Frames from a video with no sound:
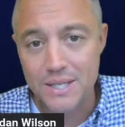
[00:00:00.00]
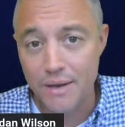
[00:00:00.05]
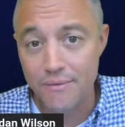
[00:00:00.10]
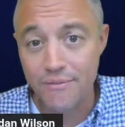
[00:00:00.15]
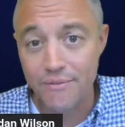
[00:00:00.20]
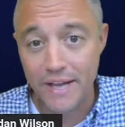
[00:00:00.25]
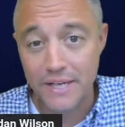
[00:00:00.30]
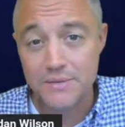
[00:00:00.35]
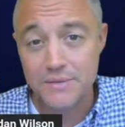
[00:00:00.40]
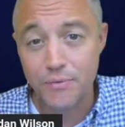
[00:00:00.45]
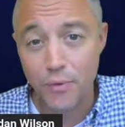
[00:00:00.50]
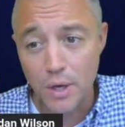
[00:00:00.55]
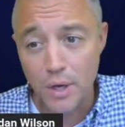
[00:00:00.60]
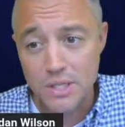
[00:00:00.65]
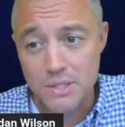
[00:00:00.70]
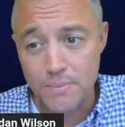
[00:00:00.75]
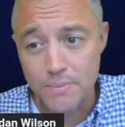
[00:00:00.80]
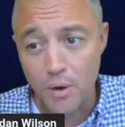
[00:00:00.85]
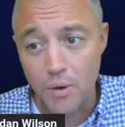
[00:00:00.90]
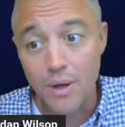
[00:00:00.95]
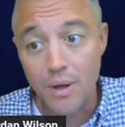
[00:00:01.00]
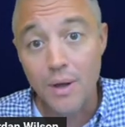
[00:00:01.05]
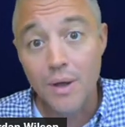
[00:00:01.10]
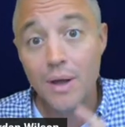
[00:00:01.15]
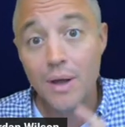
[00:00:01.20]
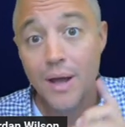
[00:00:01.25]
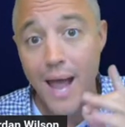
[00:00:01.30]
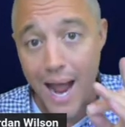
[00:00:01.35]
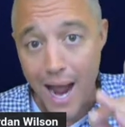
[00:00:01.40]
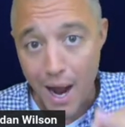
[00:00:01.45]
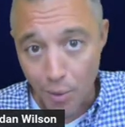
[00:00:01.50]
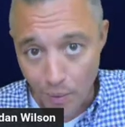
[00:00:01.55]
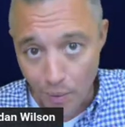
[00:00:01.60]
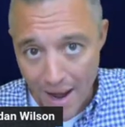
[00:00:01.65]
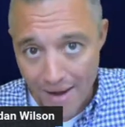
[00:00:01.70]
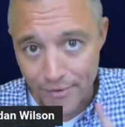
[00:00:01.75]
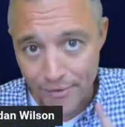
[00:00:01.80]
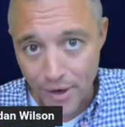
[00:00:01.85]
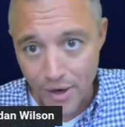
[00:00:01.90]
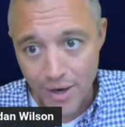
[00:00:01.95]
advanced voice mode.
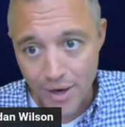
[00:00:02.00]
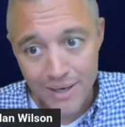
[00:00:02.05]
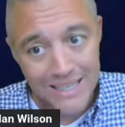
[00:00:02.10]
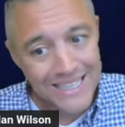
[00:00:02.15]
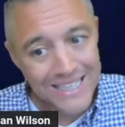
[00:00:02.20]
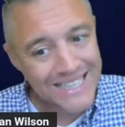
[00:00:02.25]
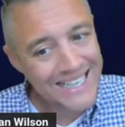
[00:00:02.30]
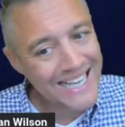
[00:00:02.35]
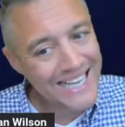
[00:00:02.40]
However,